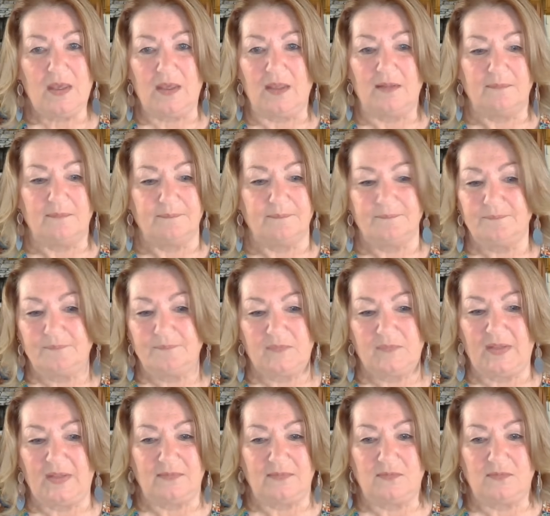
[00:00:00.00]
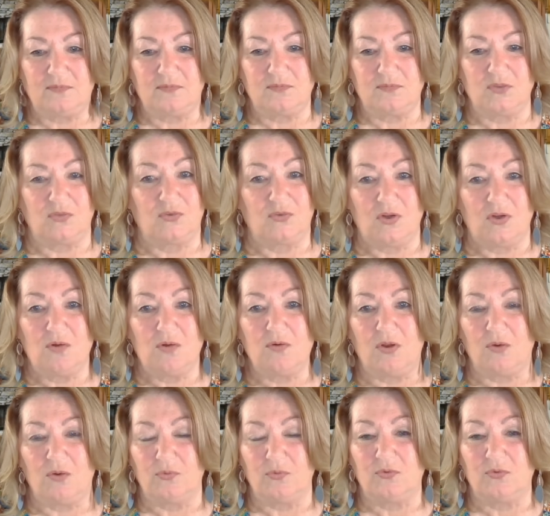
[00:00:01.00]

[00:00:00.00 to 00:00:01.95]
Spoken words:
And that's just a no-no.